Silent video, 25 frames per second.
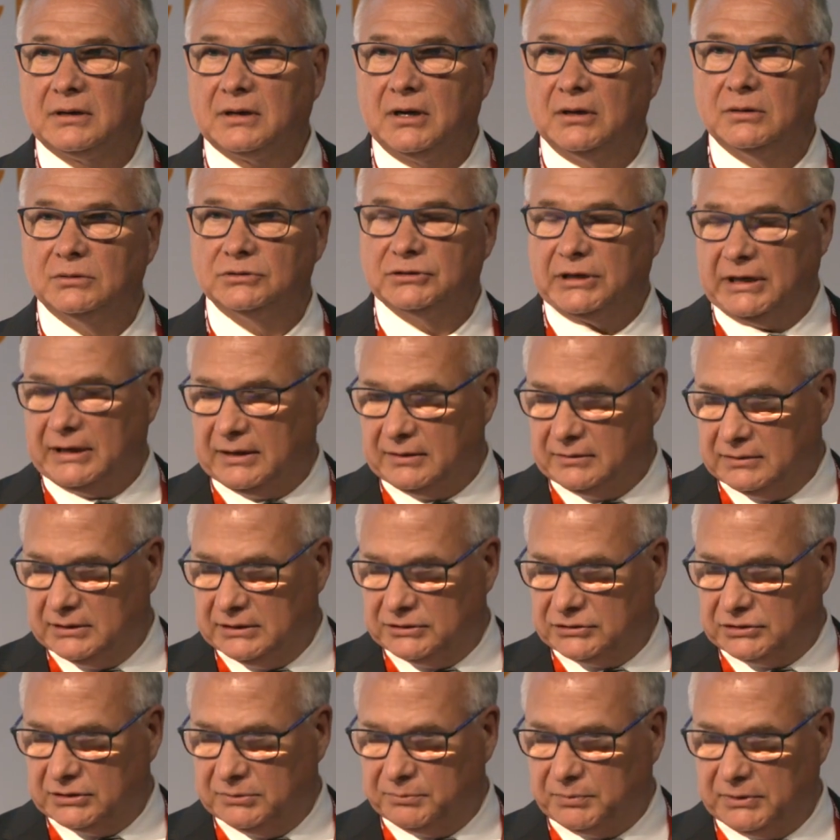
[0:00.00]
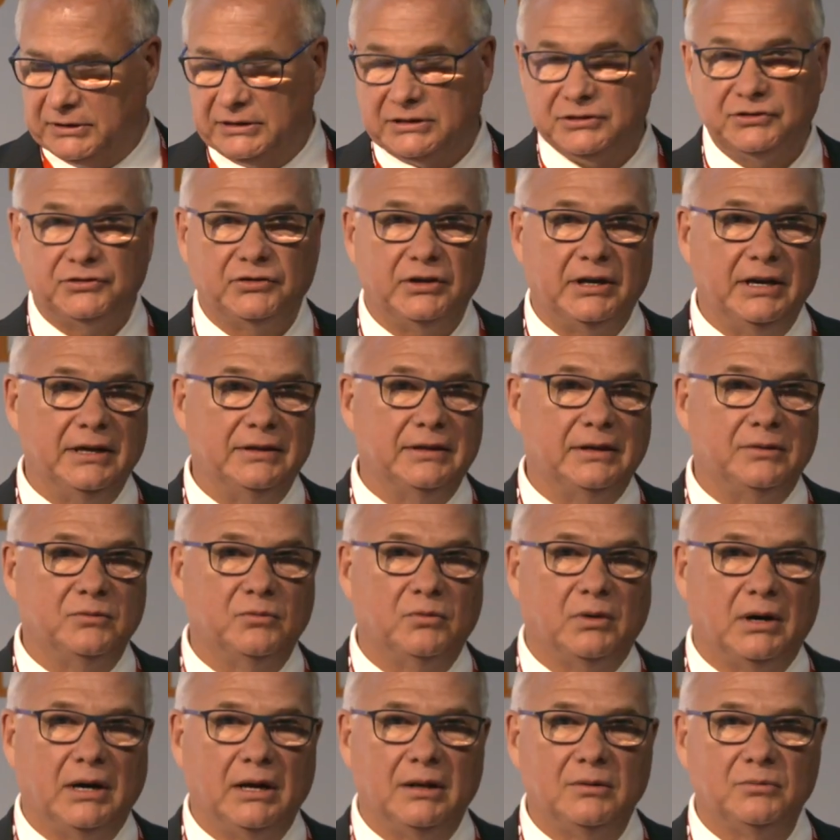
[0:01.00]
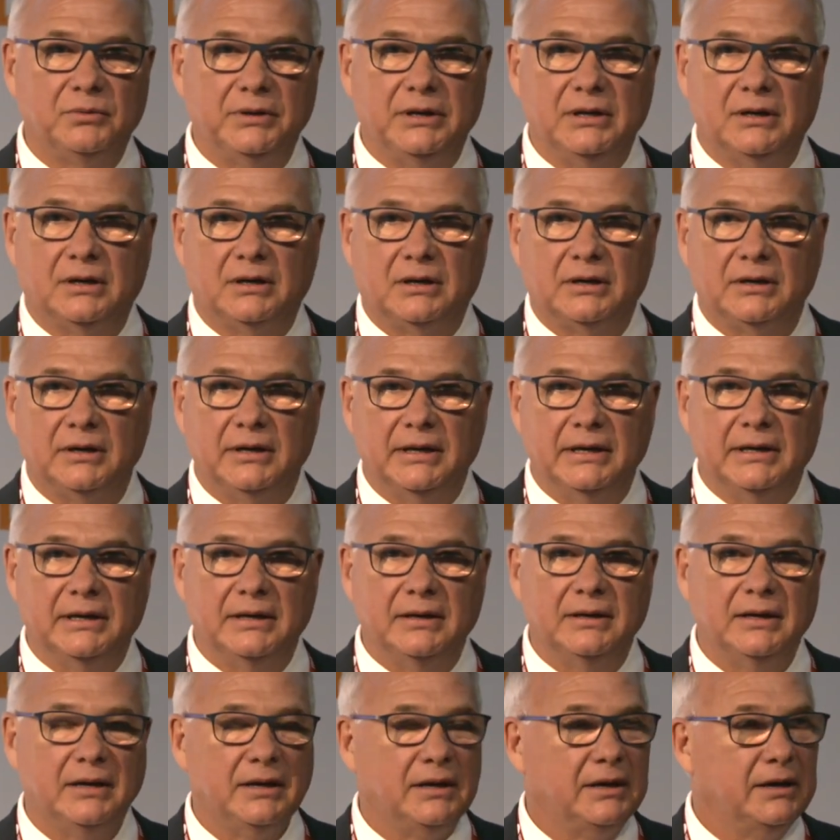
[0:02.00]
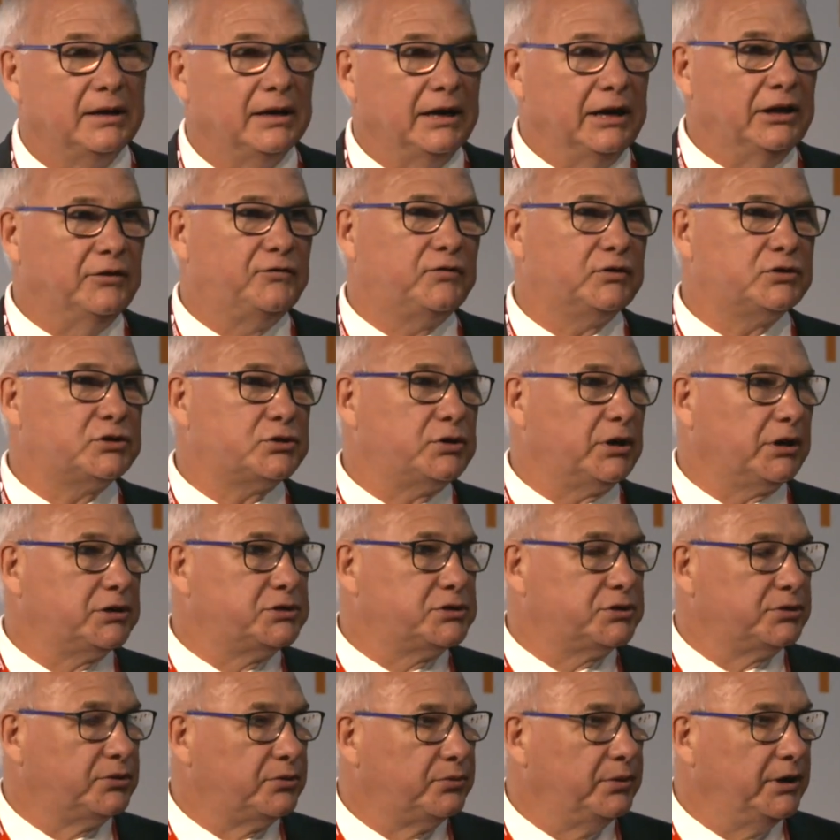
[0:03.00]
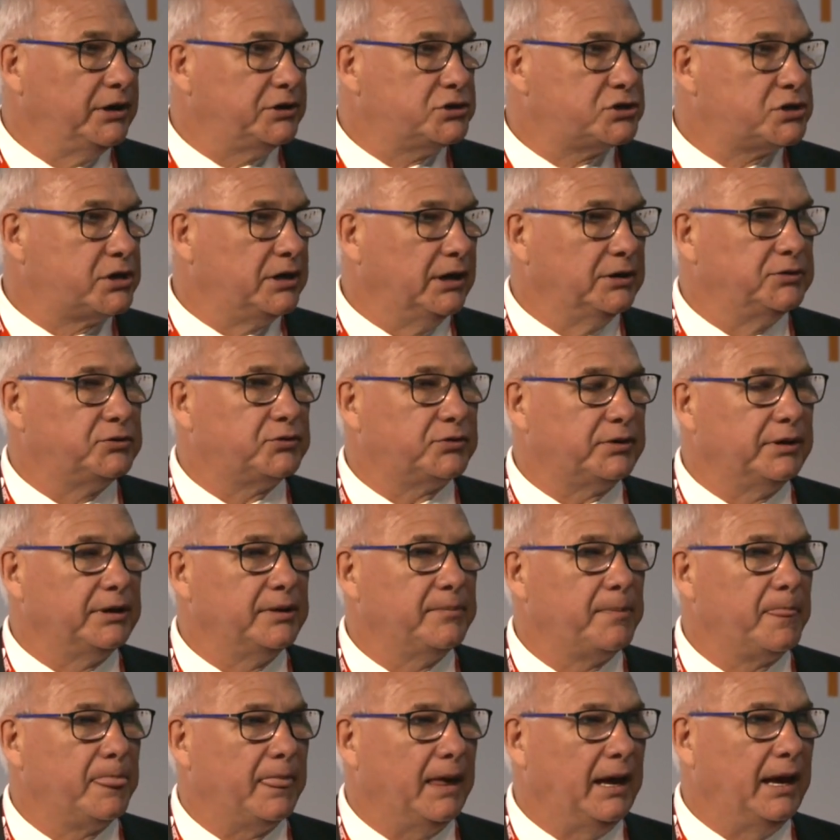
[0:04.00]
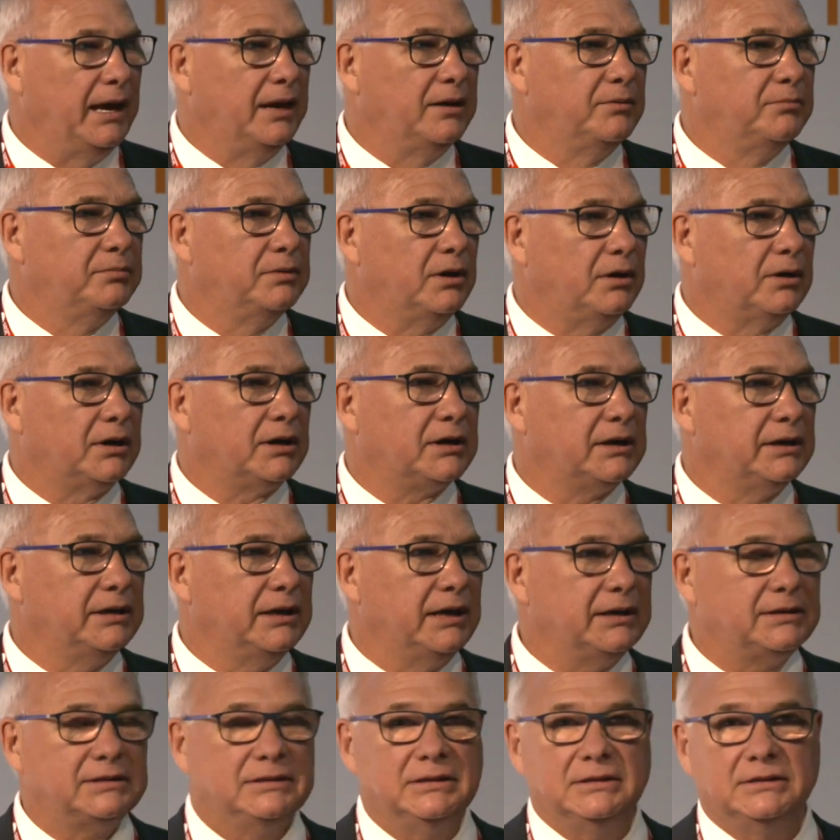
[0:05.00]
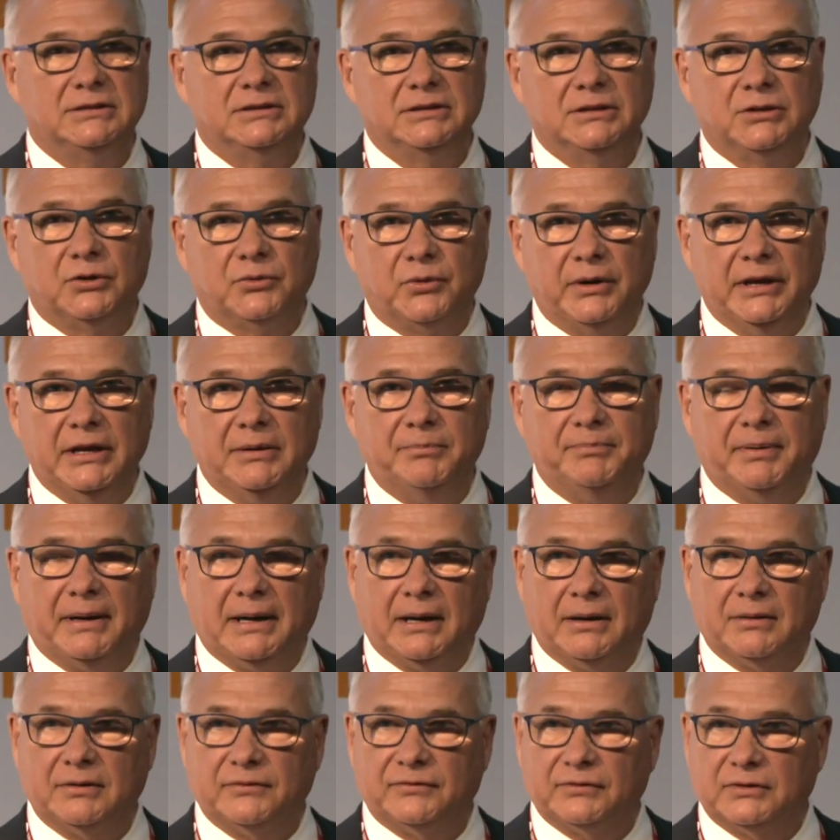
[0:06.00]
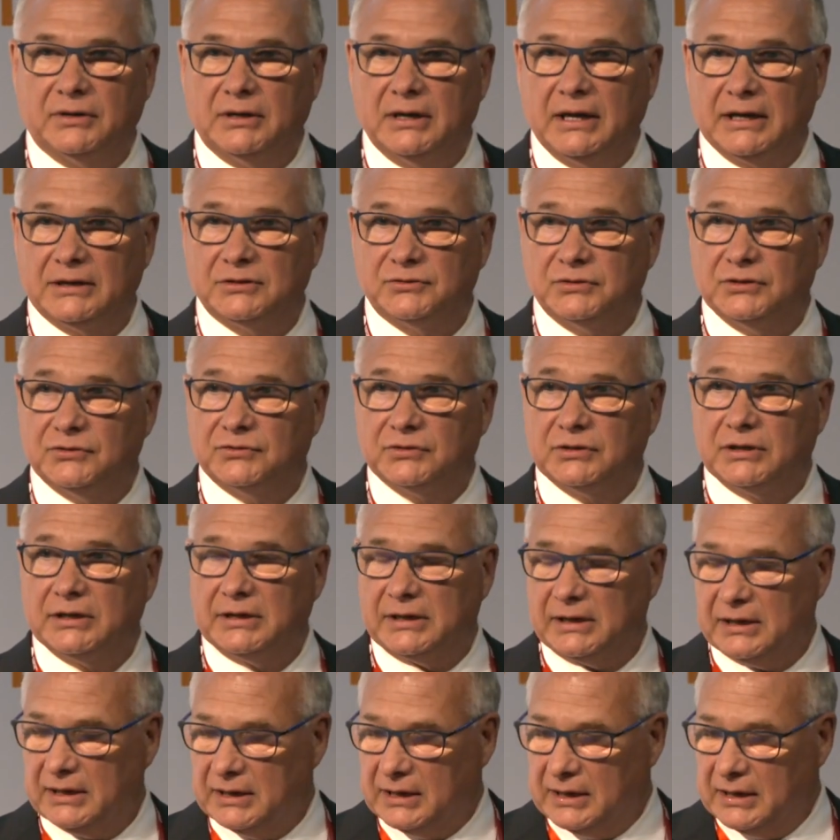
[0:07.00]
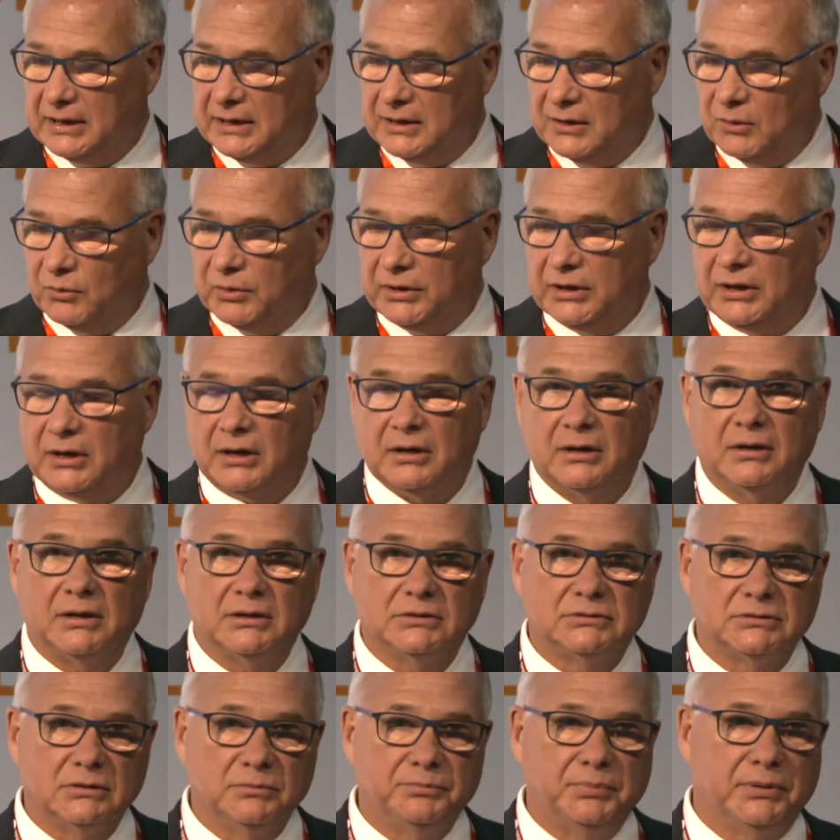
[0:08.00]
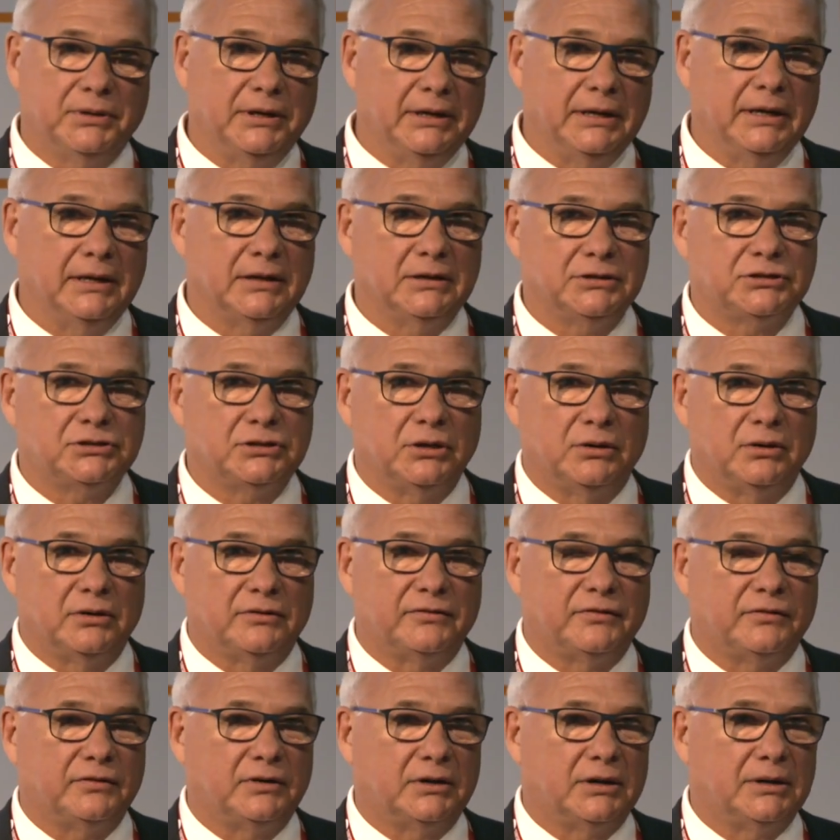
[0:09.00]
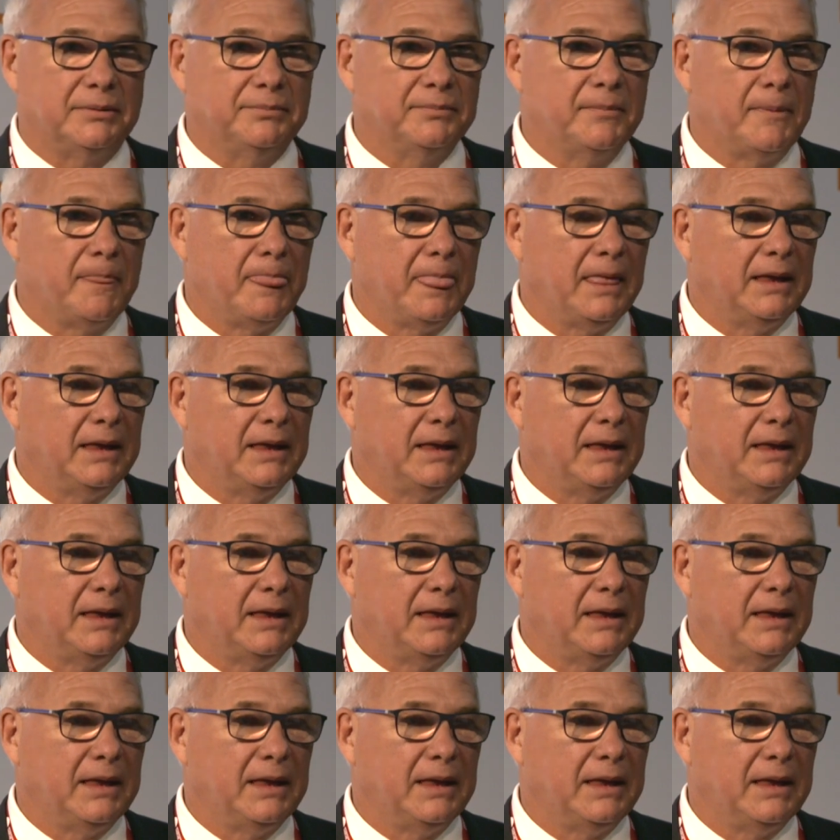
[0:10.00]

close out is simply to say that while we are in infrastructure-rich country and are connected to grid power for electricity, we are also putting in a solar farm